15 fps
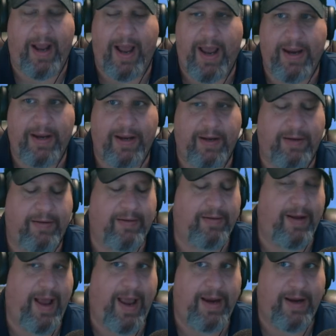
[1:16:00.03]
I get
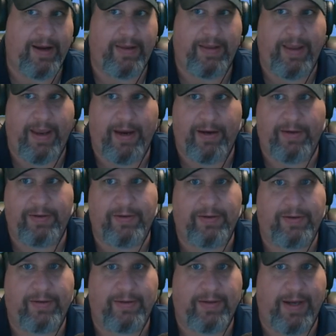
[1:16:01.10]

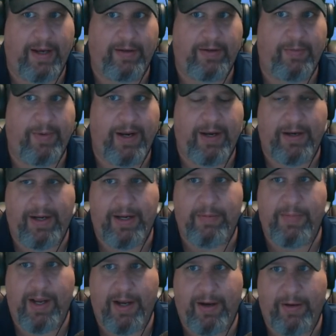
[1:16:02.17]
things sent to me in
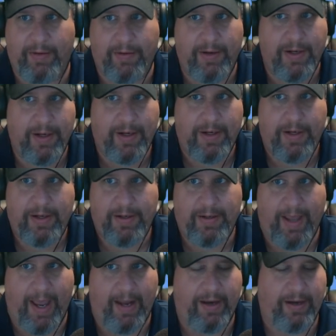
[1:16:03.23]
email
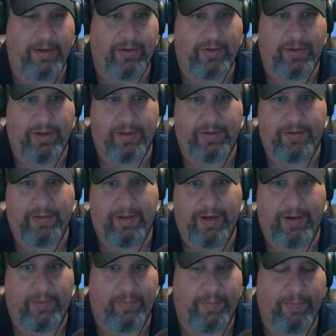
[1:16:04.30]
that is just,
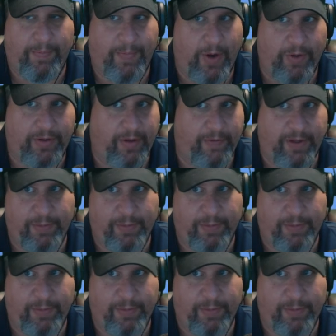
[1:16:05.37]
most of it's